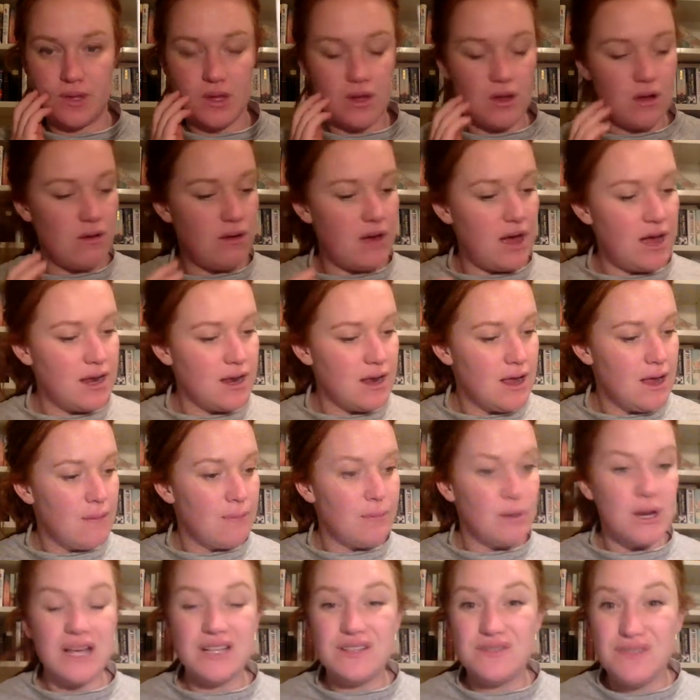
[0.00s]
All right,
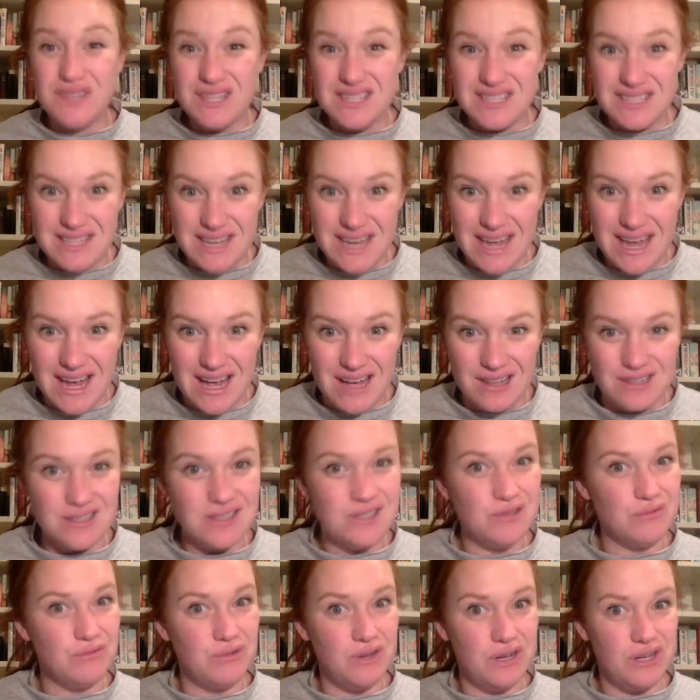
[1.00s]
but as for the
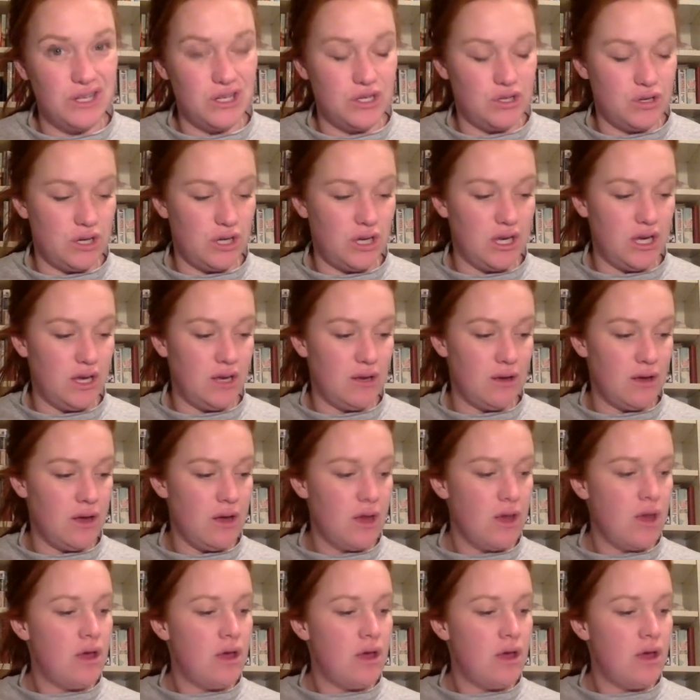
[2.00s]
sounds, really tricky.